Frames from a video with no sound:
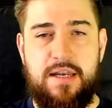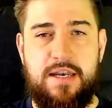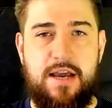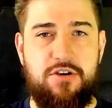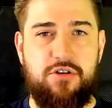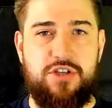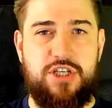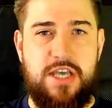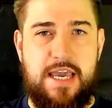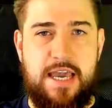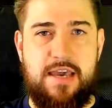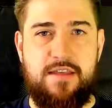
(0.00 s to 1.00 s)
Now you'll
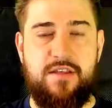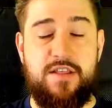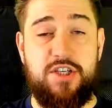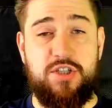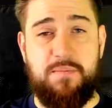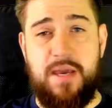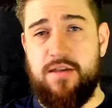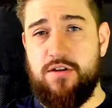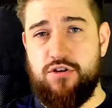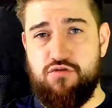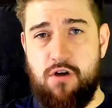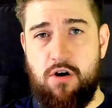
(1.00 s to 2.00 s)
see here that the spear
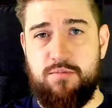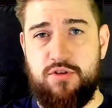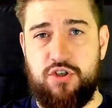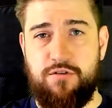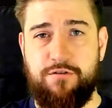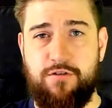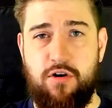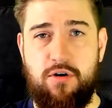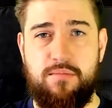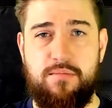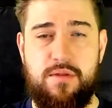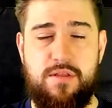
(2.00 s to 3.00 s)
that drops
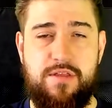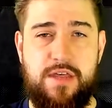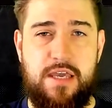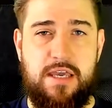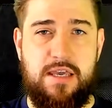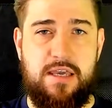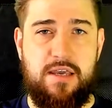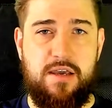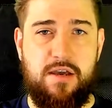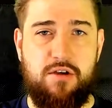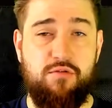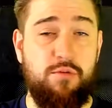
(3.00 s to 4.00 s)
from the
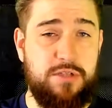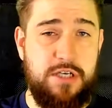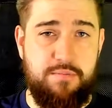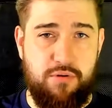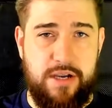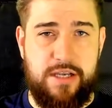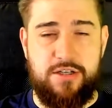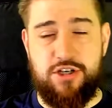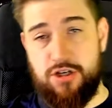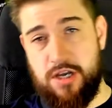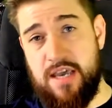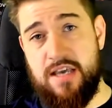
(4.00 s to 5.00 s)
corrupted
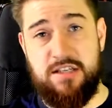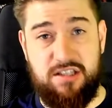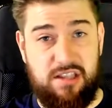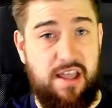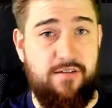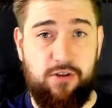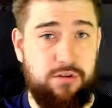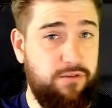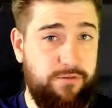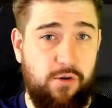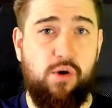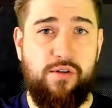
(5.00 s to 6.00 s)
breach is leveled
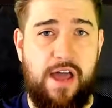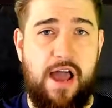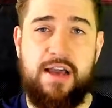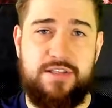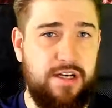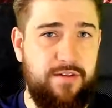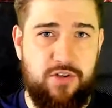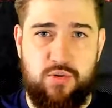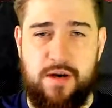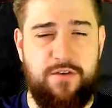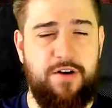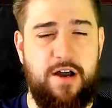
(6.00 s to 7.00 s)
for that. It's a level
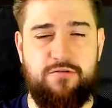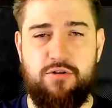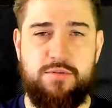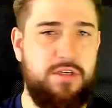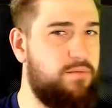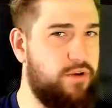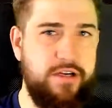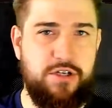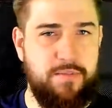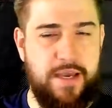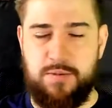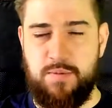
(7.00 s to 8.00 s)
25 corrupted
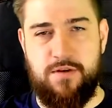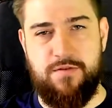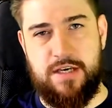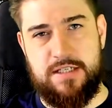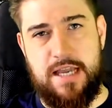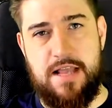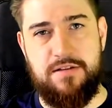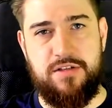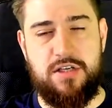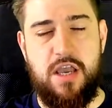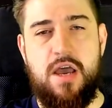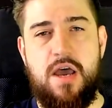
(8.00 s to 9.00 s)
breach, makes perfect
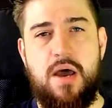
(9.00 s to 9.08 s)
sense.